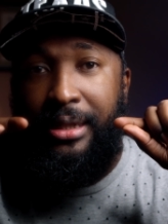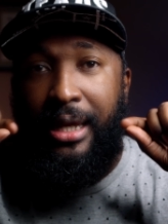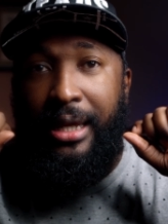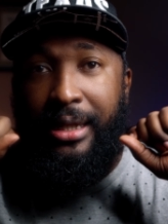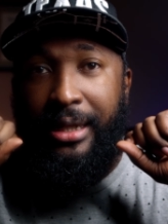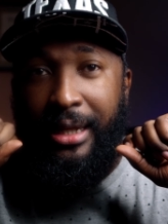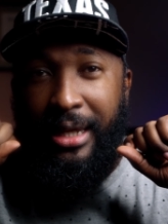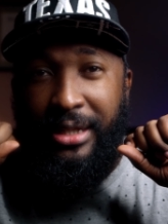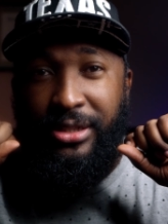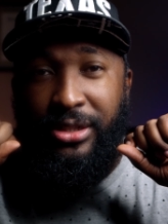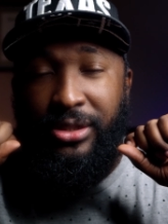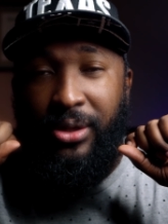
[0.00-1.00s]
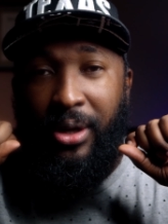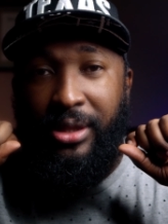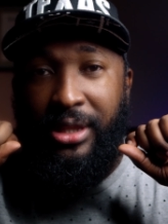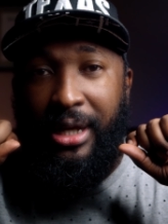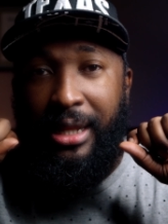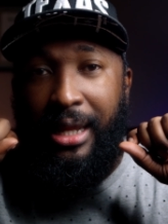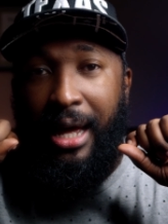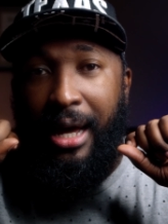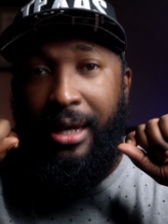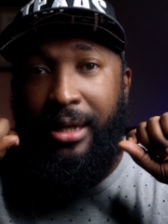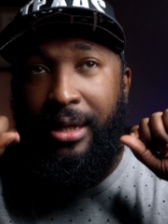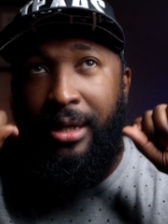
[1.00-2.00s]
And let's start the
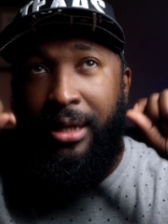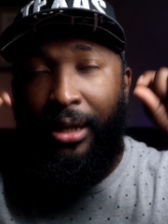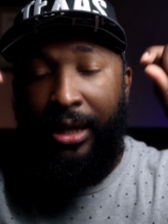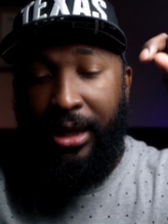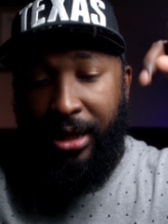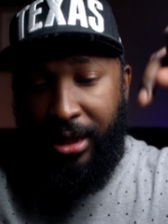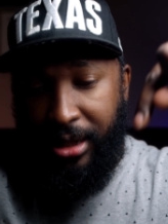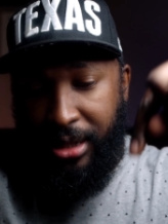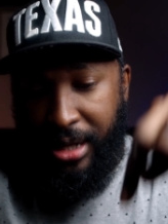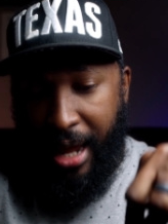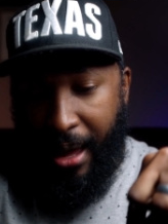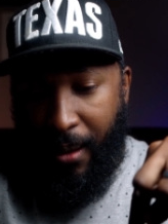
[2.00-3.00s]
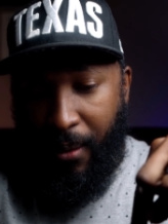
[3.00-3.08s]
clock now.